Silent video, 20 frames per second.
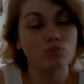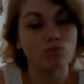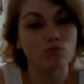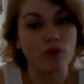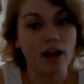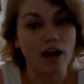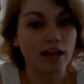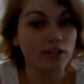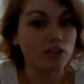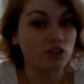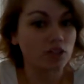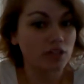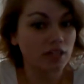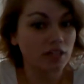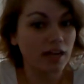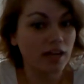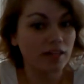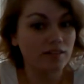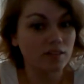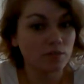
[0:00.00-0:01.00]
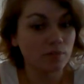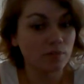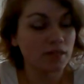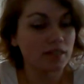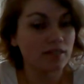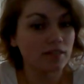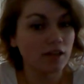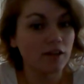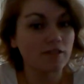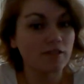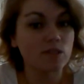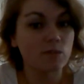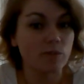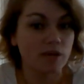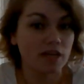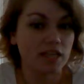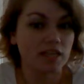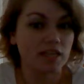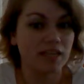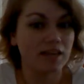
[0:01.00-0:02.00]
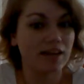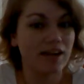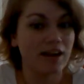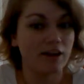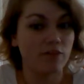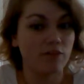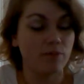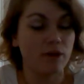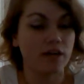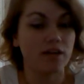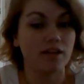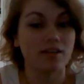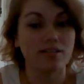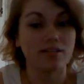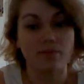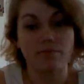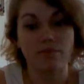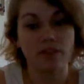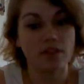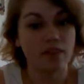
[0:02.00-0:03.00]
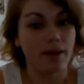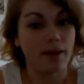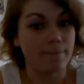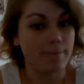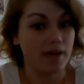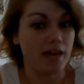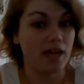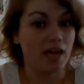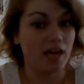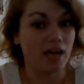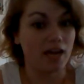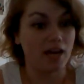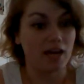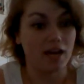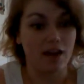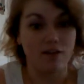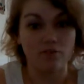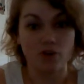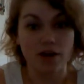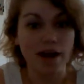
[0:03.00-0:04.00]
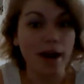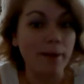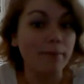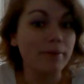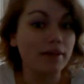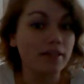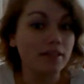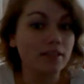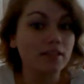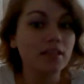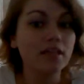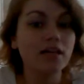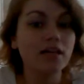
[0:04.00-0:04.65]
rationalize to myself spending that kind of money on something that may never happen.